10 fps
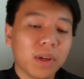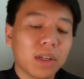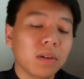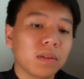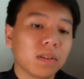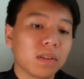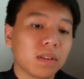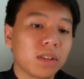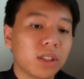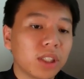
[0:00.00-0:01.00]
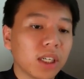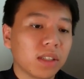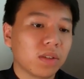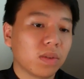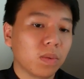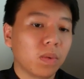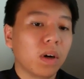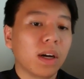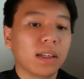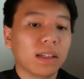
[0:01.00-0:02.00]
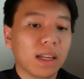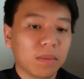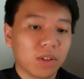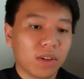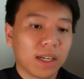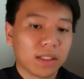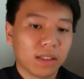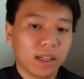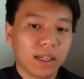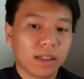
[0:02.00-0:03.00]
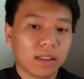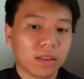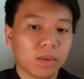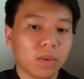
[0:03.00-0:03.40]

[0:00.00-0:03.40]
But we don't just want an abstraction layer.